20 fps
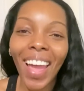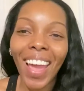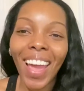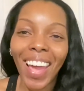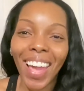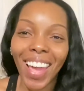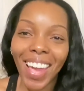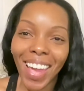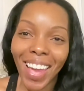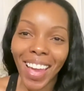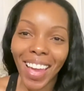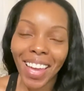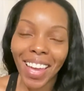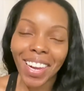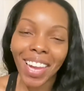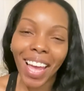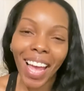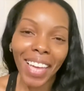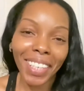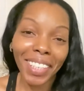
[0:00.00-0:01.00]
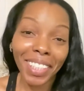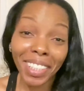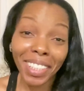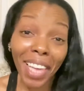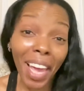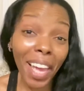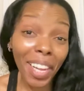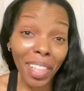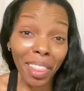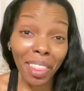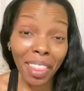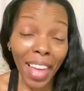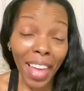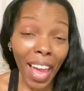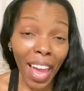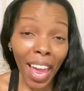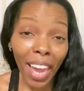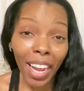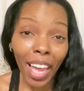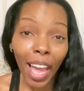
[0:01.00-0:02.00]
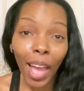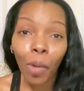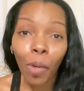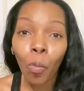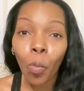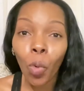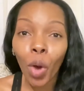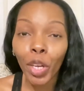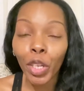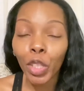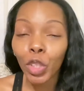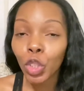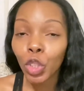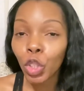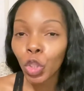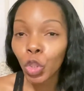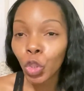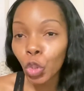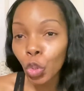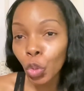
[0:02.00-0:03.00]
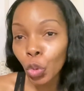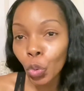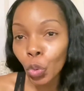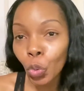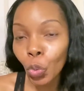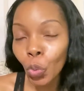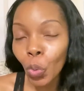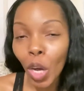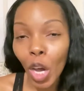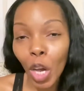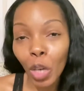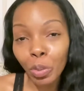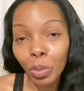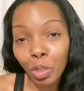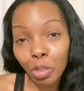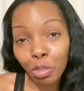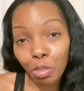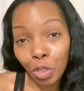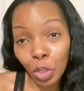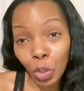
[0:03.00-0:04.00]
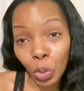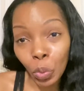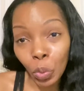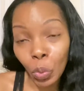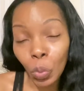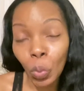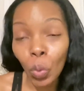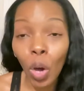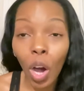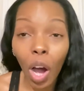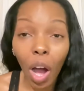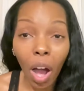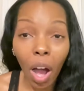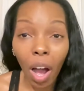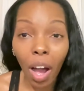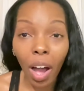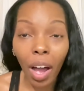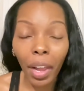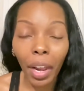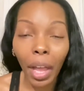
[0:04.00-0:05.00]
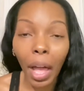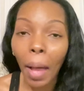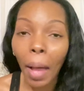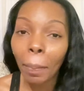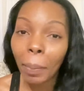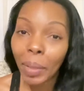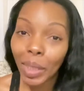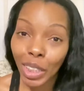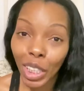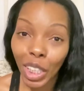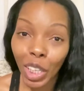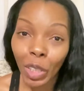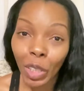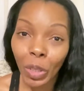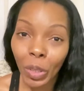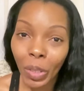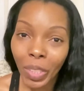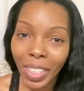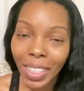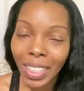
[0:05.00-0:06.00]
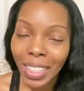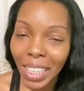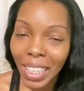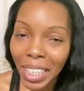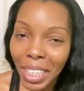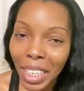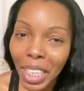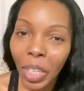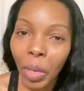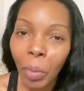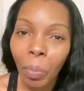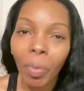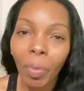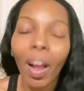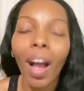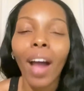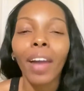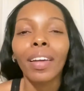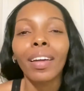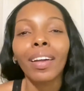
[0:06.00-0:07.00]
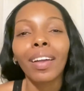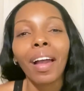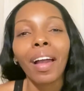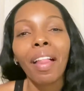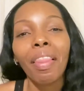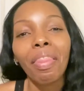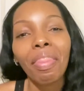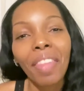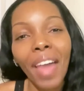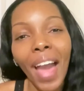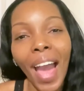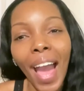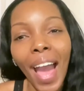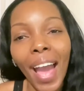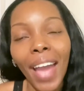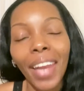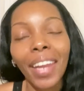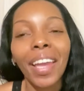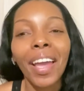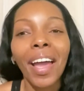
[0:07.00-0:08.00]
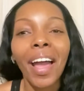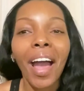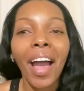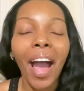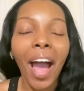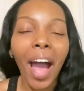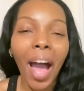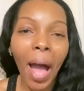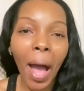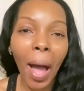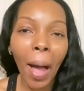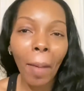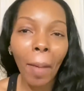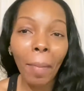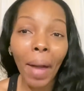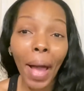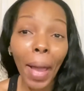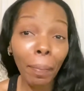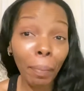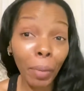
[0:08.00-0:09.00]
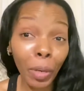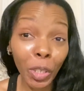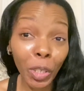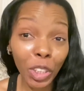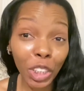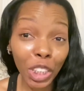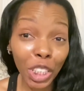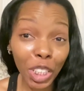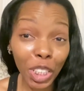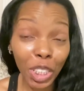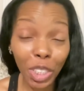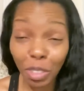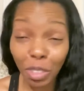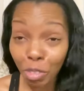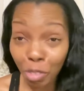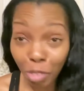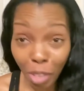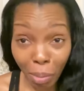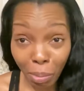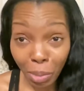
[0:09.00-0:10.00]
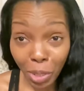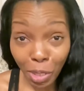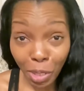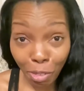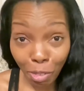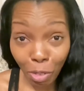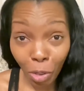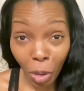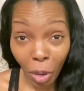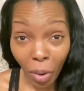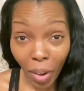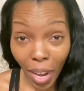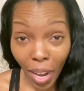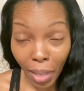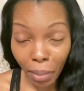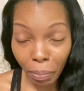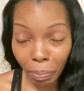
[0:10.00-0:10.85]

And I decided that I wanted to do a review on a particular skincare product that I purchased from Sephora.